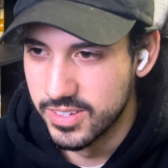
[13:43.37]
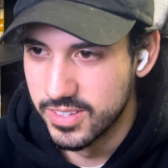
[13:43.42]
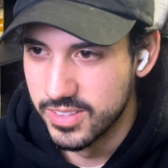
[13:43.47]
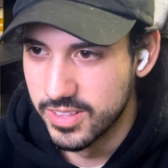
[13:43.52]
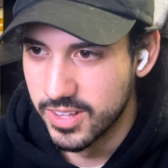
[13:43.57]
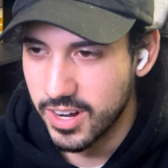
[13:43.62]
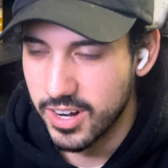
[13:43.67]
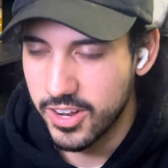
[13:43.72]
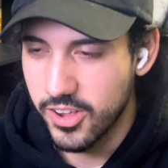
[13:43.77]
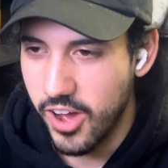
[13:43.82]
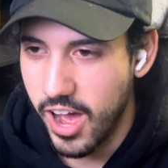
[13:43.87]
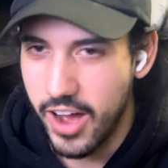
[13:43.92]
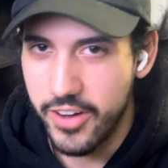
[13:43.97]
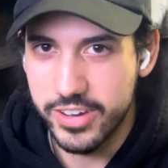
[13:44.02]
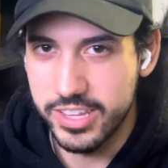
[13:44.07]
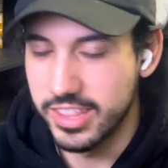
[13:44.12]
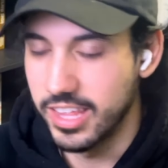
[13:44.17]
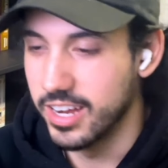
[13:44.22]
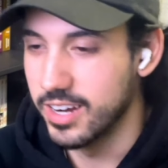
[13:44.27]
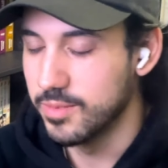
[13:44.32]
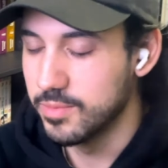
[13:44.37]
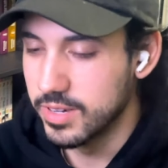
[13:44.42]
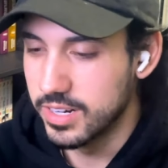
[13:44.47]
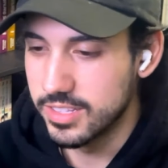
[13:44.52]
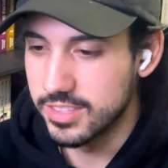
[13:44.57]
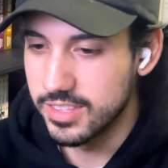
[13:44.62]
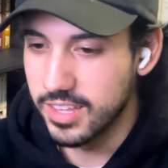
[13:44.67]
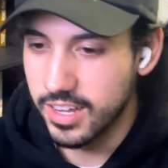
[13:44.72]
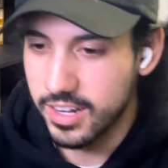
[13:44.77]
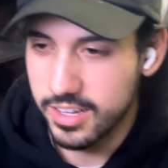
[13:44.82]
I don't know how he did it, but
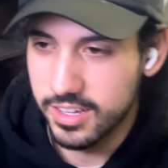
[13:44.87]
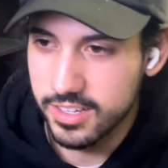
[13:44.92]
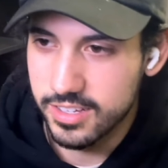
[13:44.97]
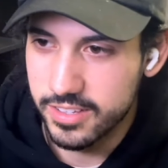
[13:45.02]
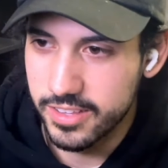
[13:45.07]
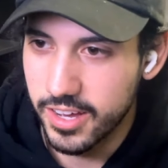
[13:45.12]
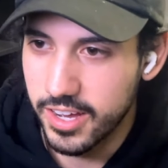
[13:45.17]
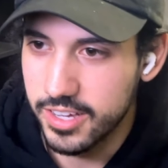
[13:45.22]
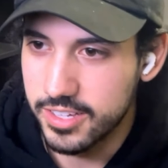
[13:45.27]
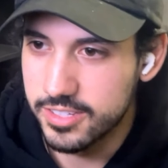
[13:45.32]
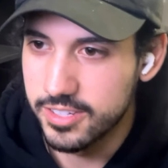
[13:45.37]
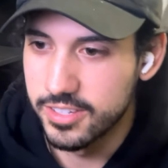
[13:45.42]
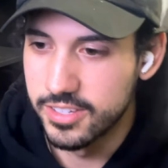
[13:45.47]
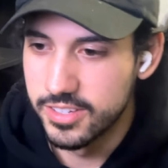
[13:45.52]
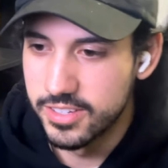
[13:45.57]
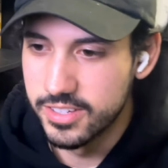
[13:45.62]
he did it. Nice.